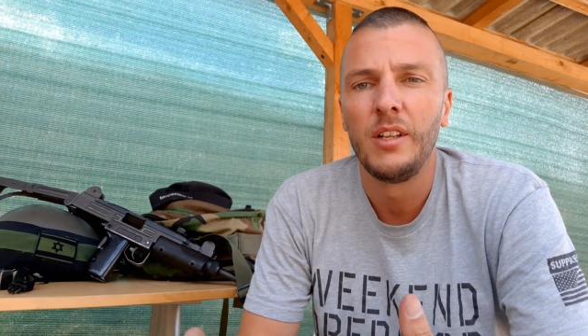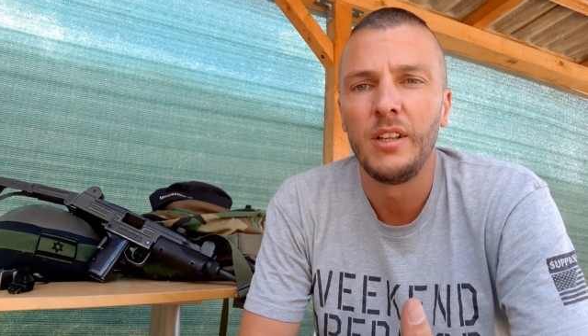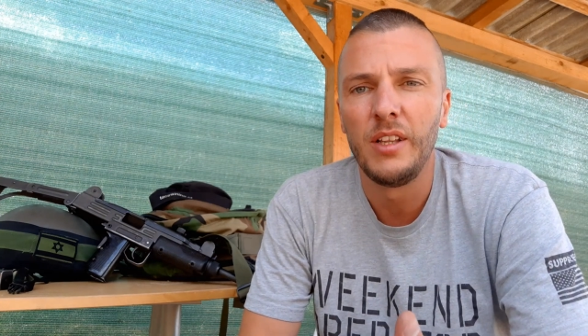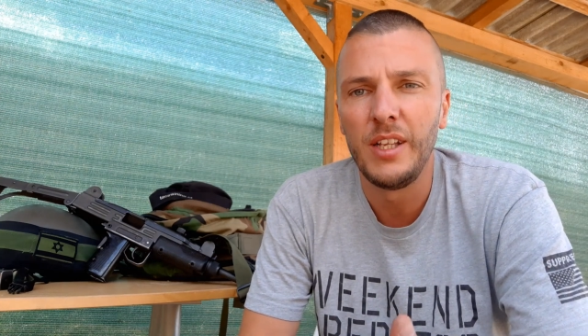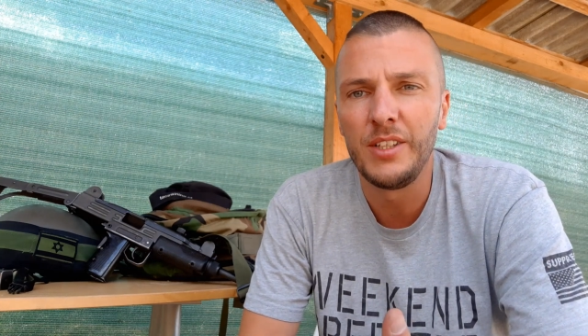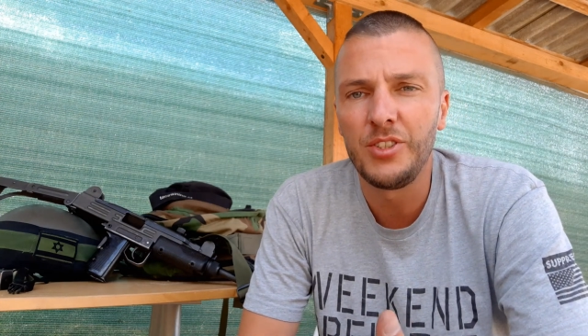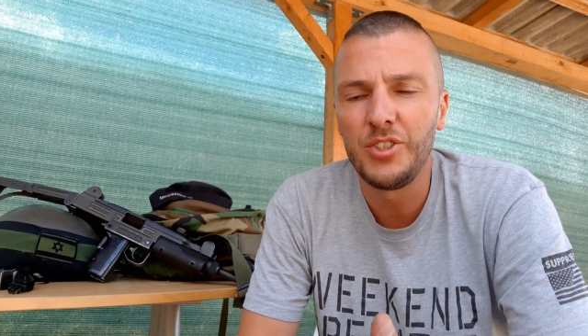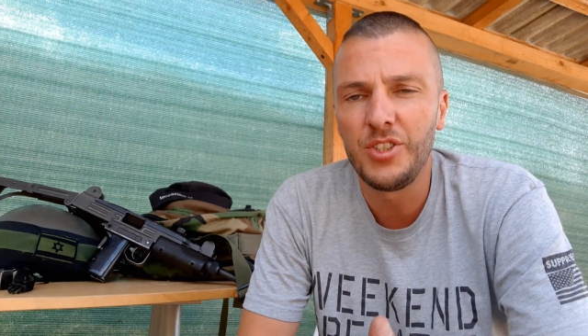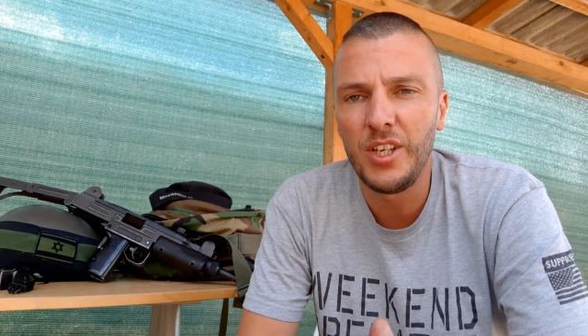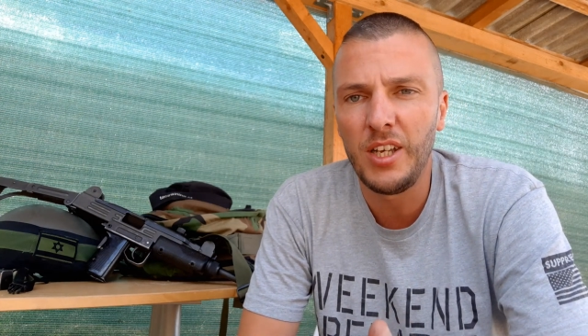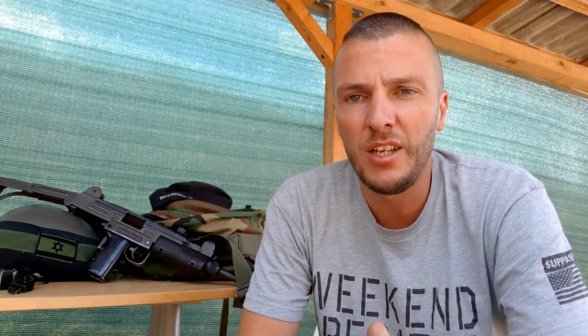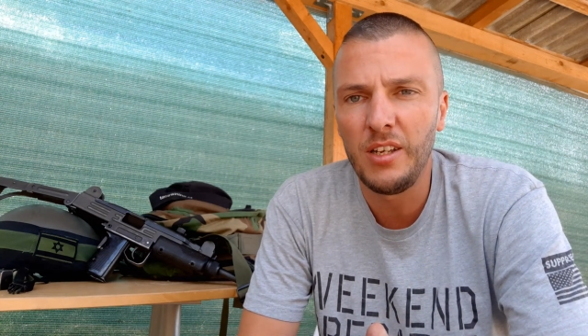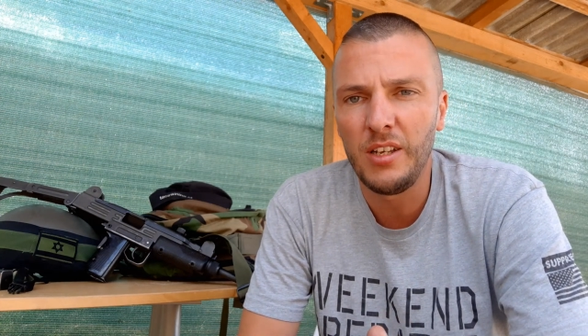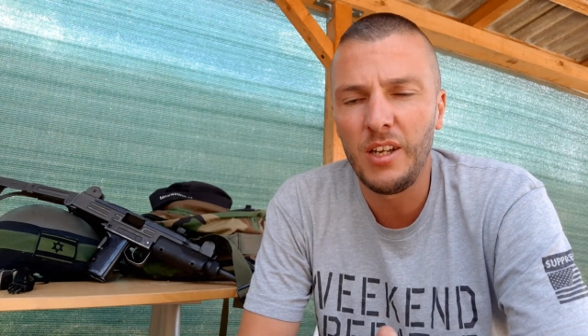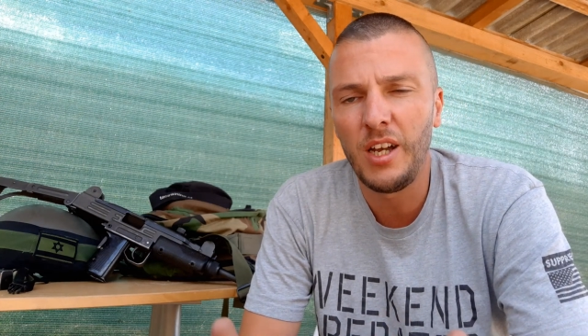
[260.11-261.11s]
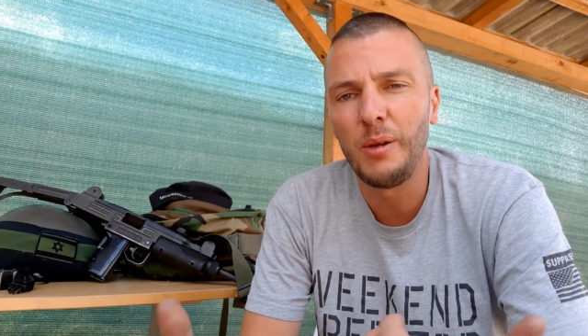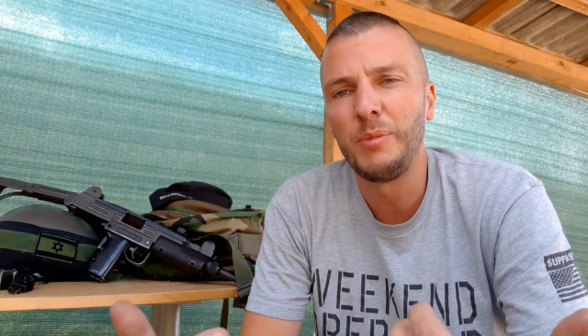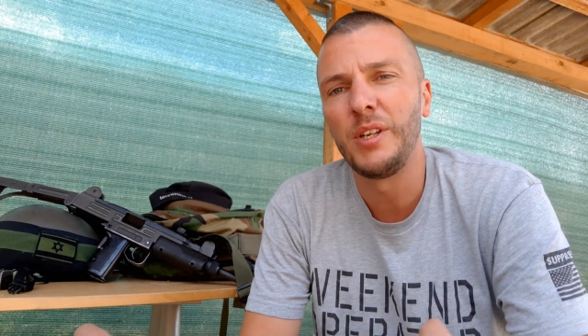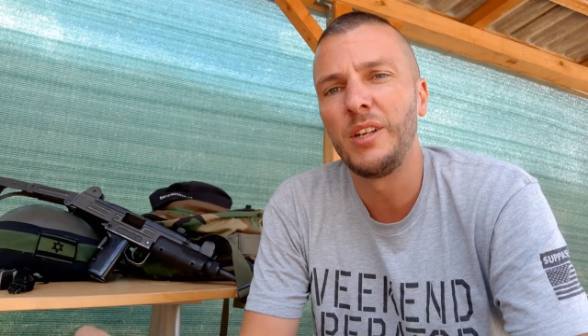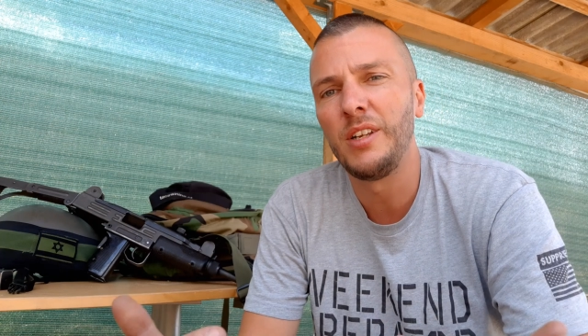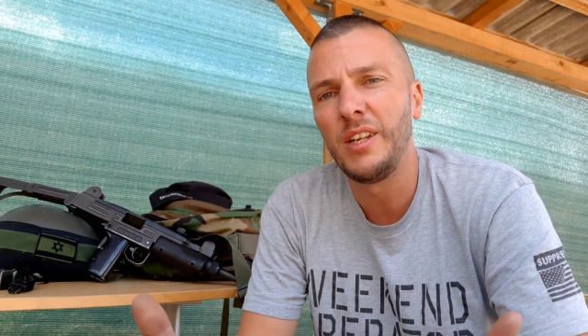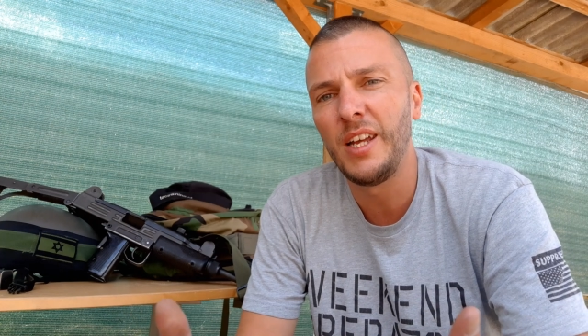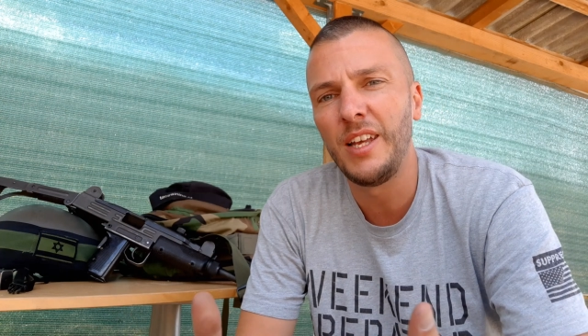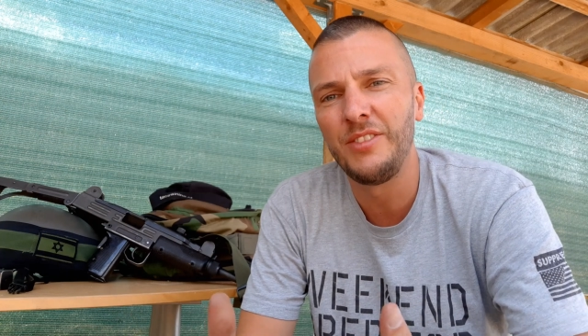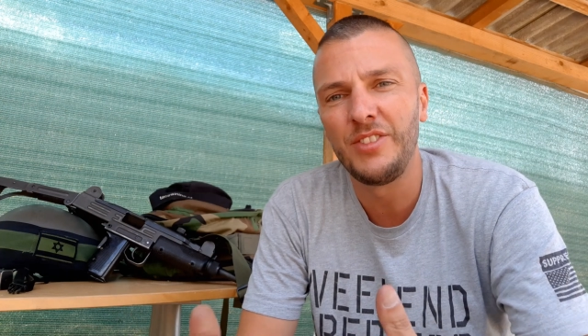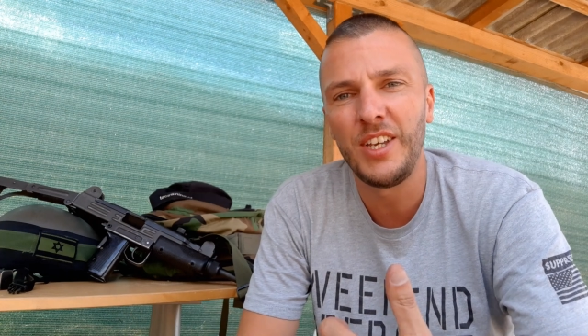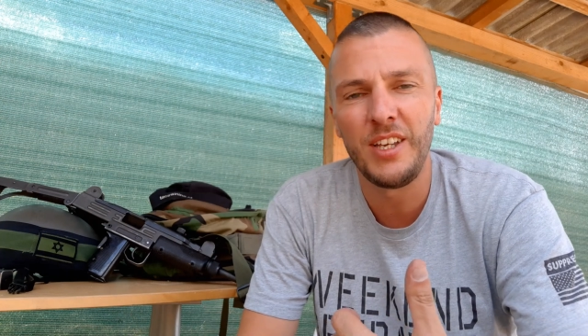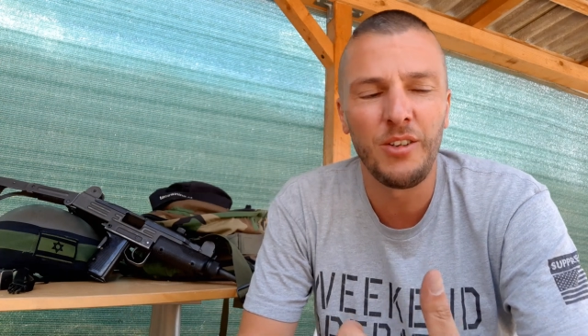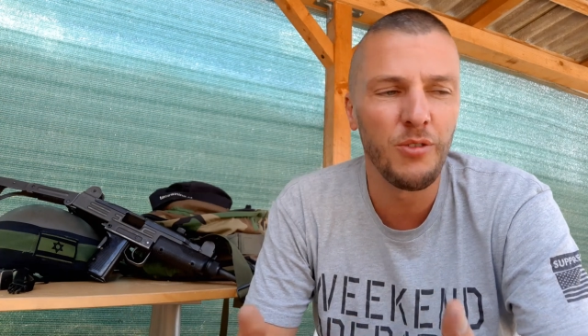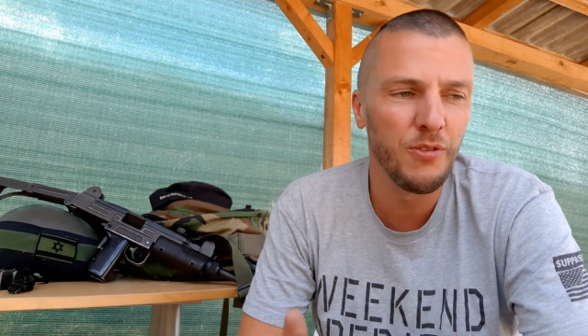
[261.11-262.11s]
Let's say I'm in an
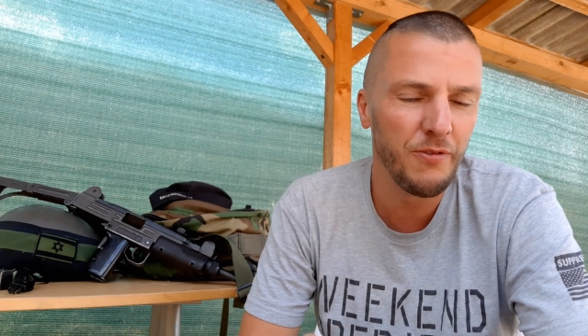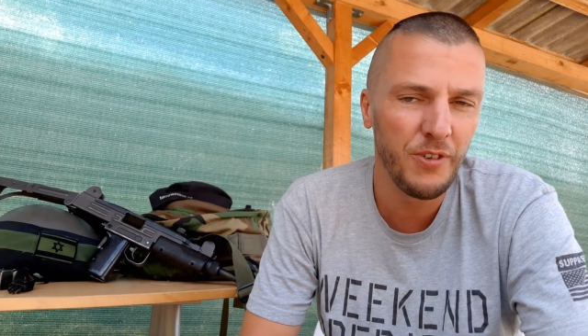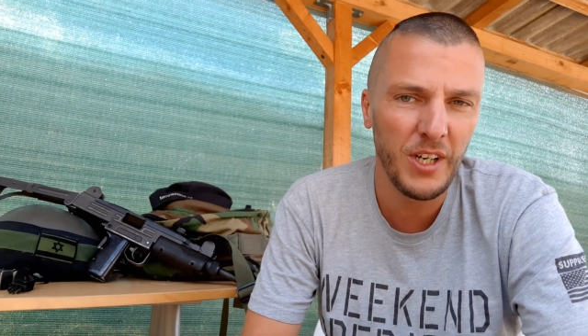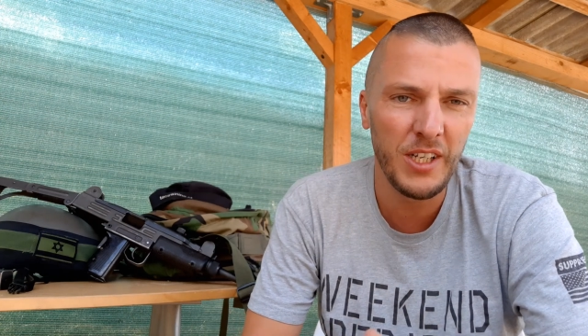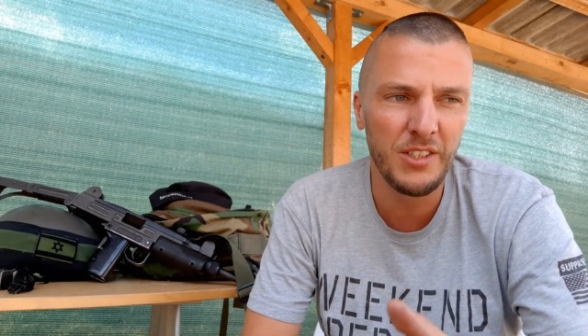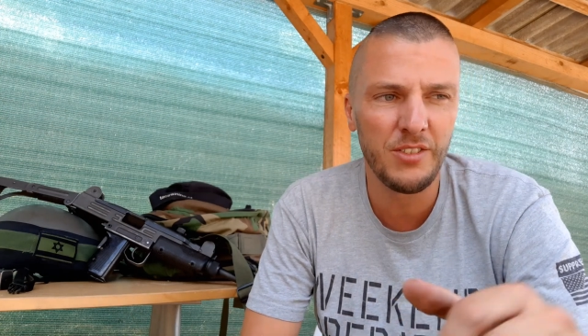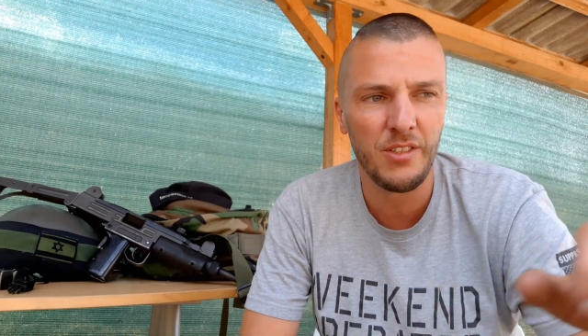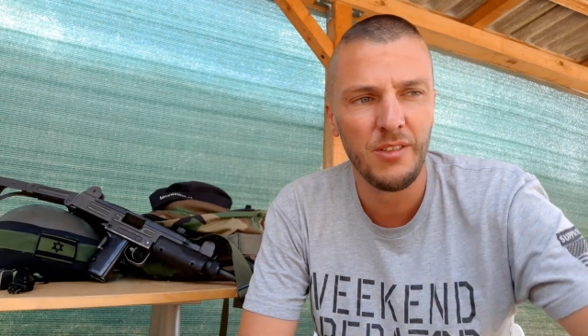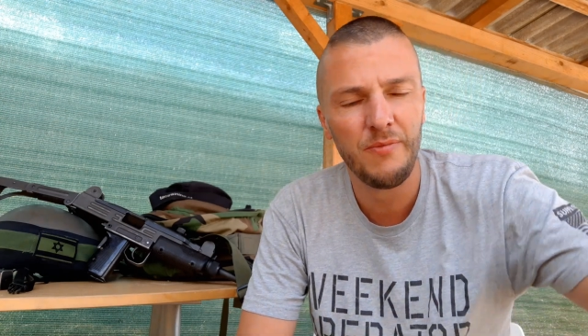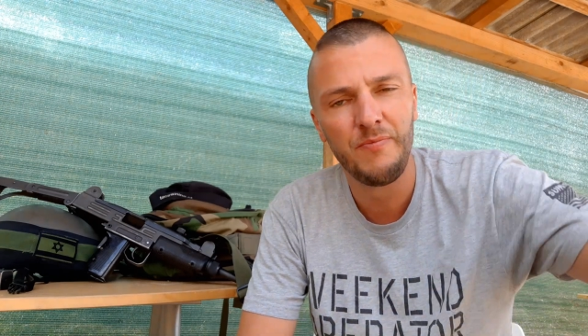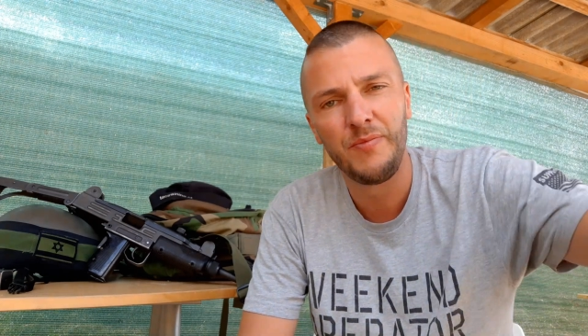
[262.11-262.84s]
entangled fight.